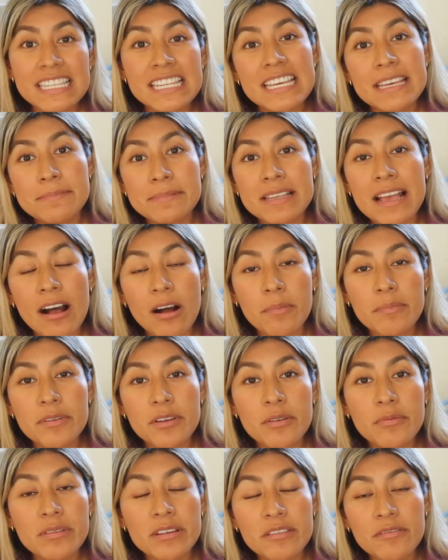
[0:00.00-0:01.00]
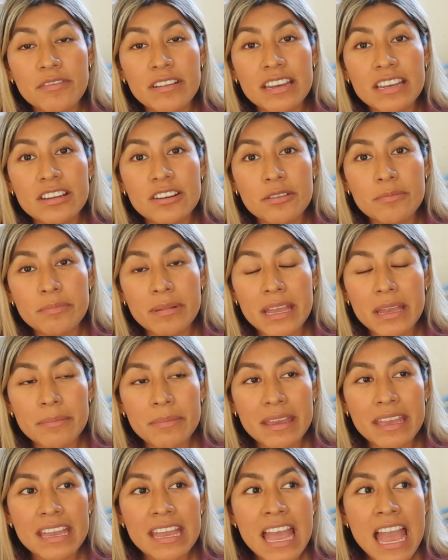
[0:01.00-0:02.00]
tips help you with feeding your
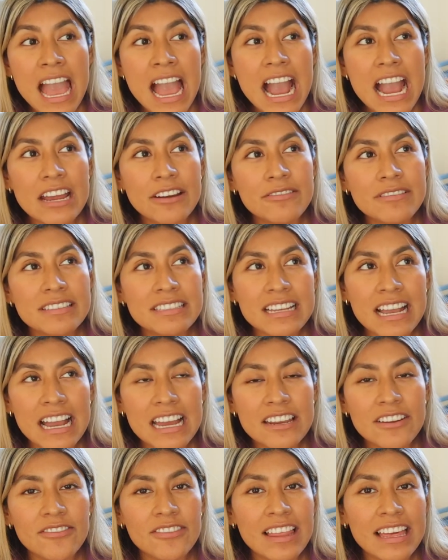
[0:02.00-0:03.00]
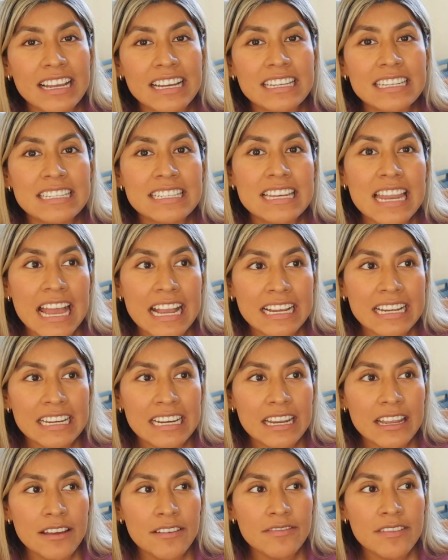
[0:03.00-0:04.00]
baby. I know it's kind of like a
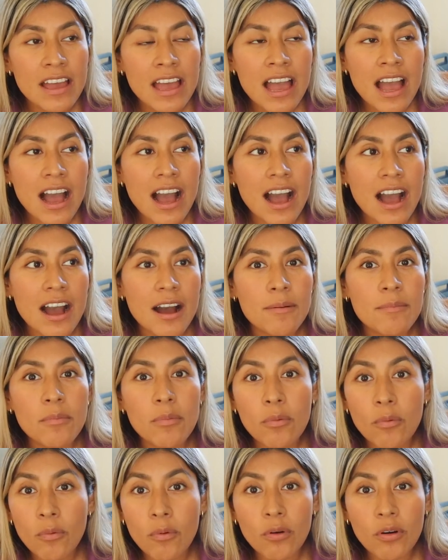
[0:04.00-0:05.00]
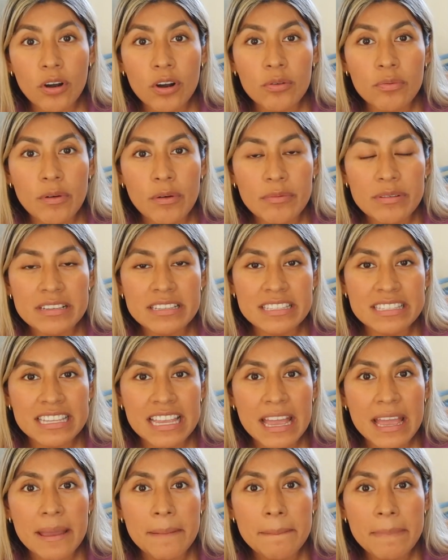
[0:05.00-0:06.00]
negative word when we
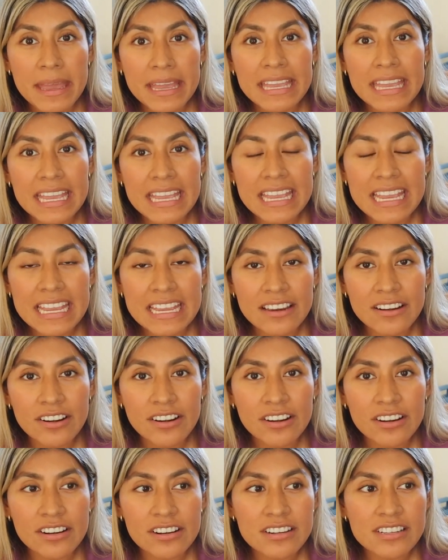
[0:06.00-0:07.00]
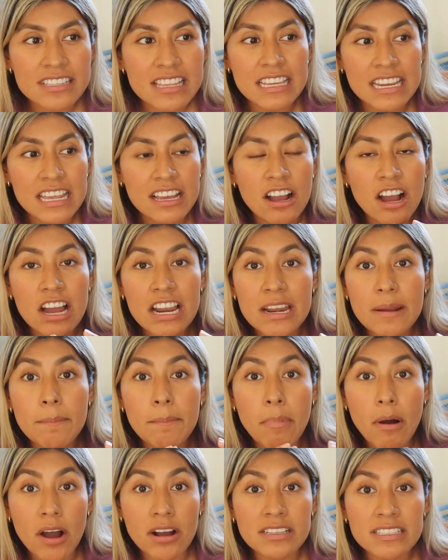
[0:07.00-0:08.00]
say picky eaters, and it kind
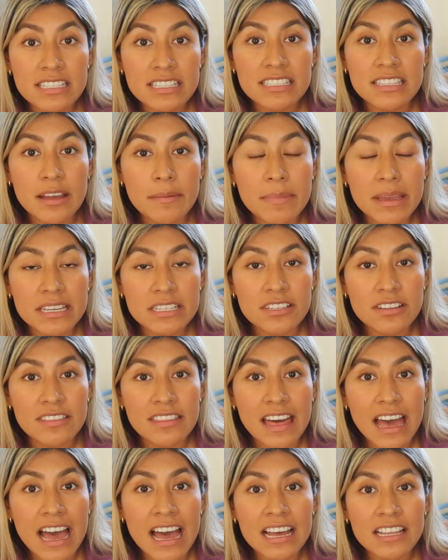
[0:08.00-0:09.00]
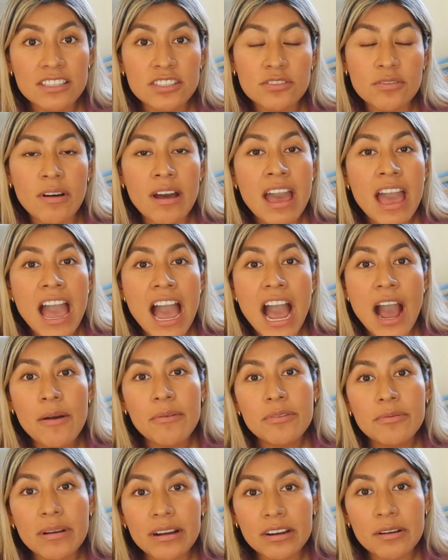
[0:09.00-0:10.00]
of boxes them into that. So I
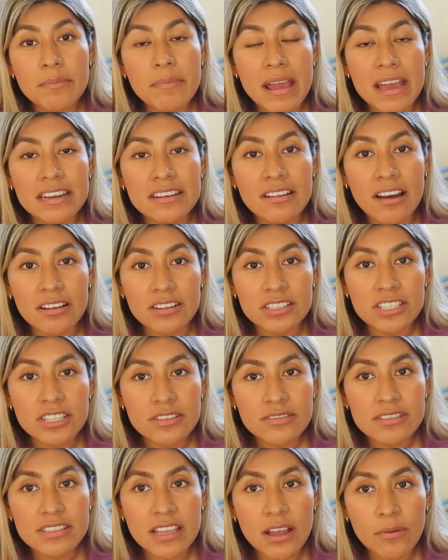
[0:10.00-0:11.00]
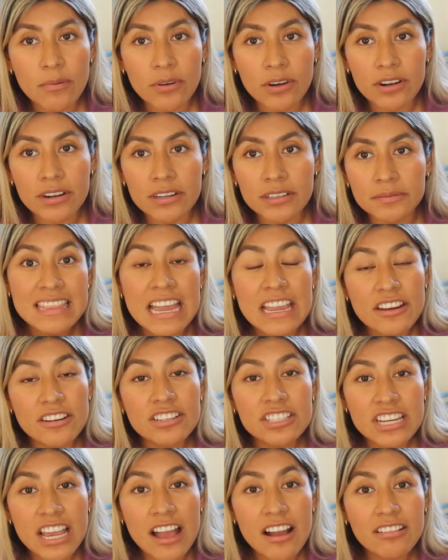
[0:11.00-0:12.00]
would recommend not to use that word, that your
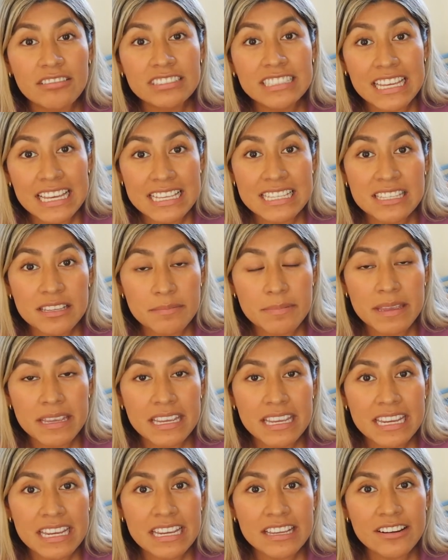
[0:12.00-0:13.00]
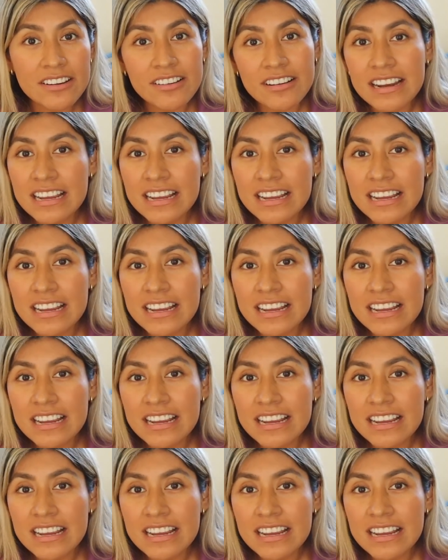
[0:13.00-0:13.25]
child is a picky eater.